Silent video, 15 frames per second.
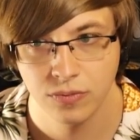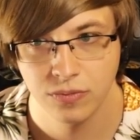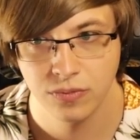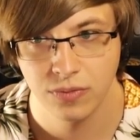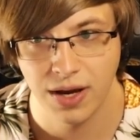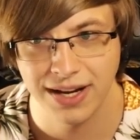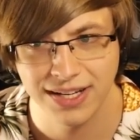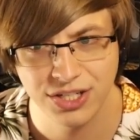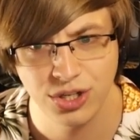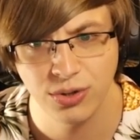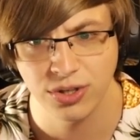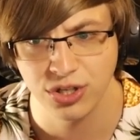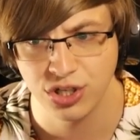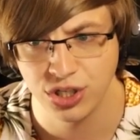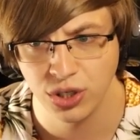I guess you
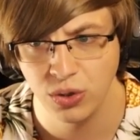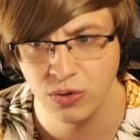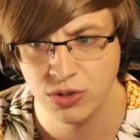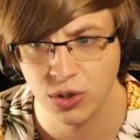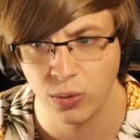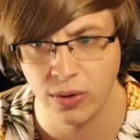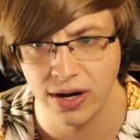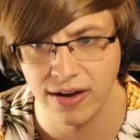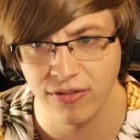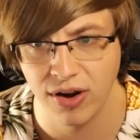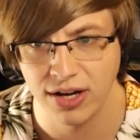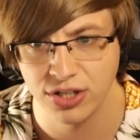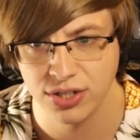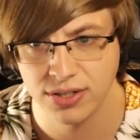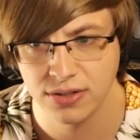can choose or whatever. I
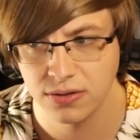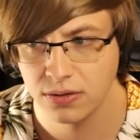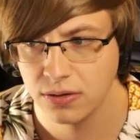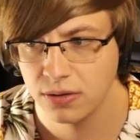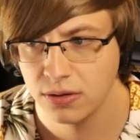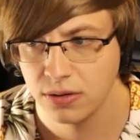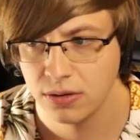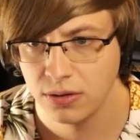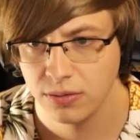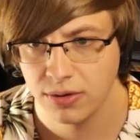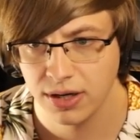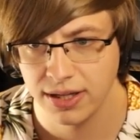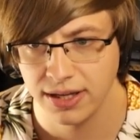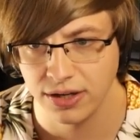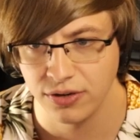just
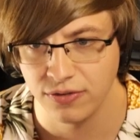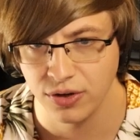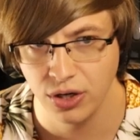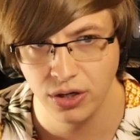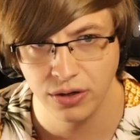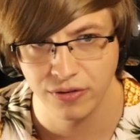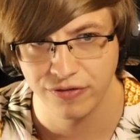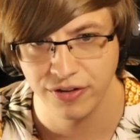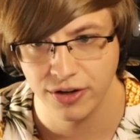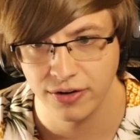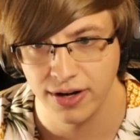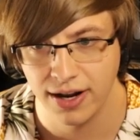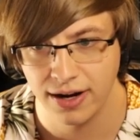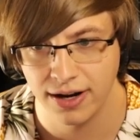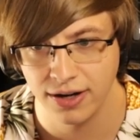gotta get good or figure it
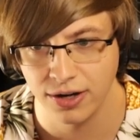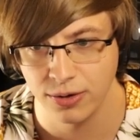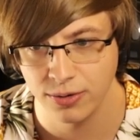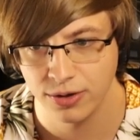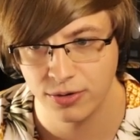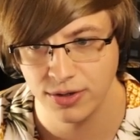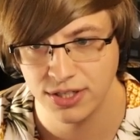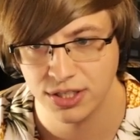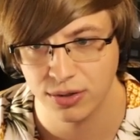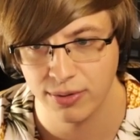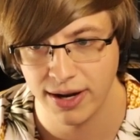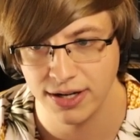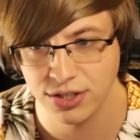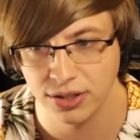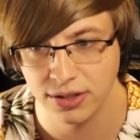out. I don't know. Increase the
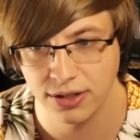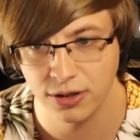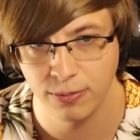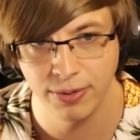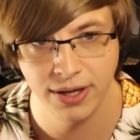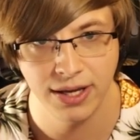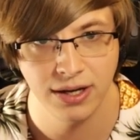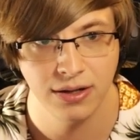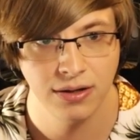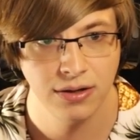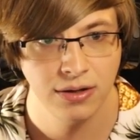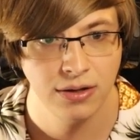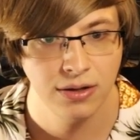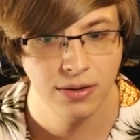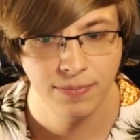range a little bit.
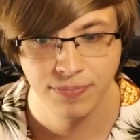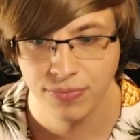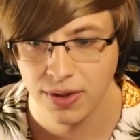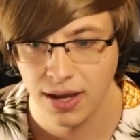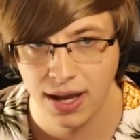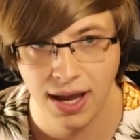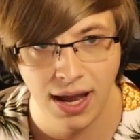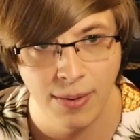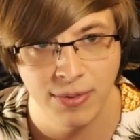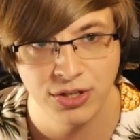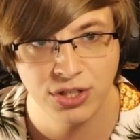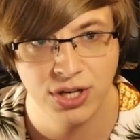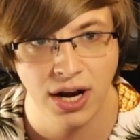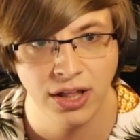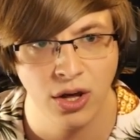I mean,
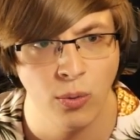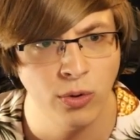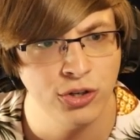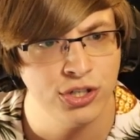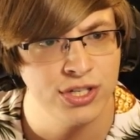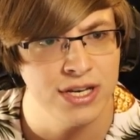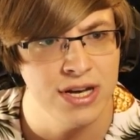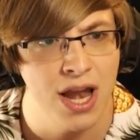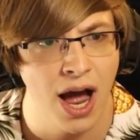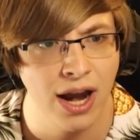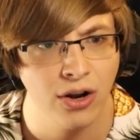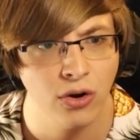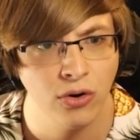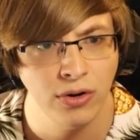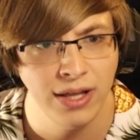just gotta go. We're just not
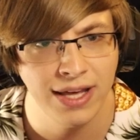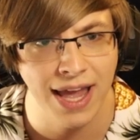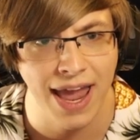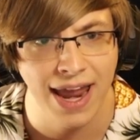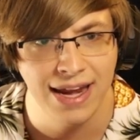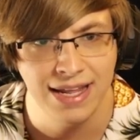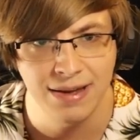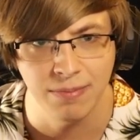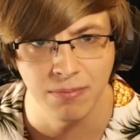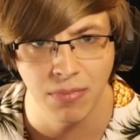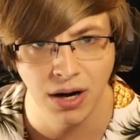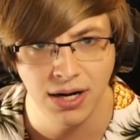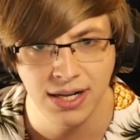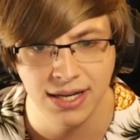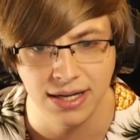earning any
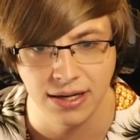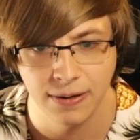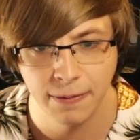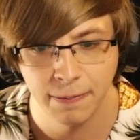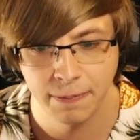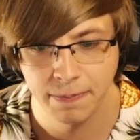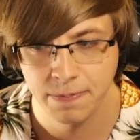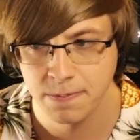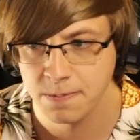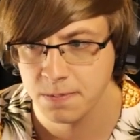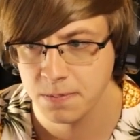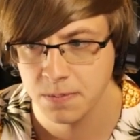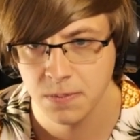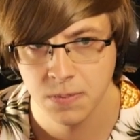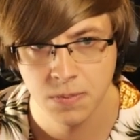money.
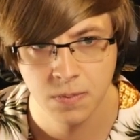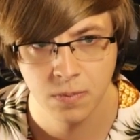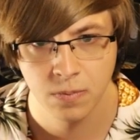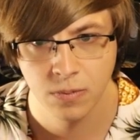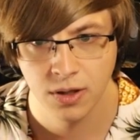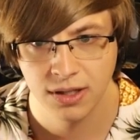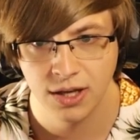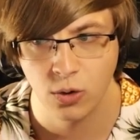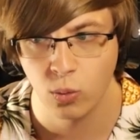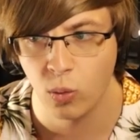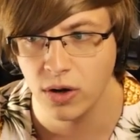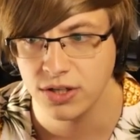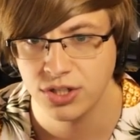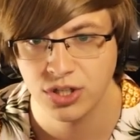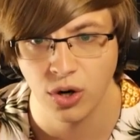Like,
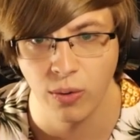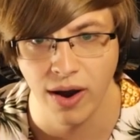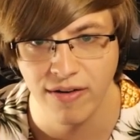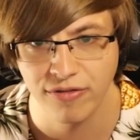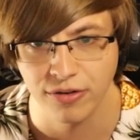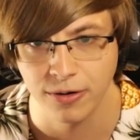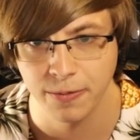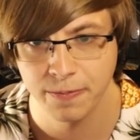whatsoever.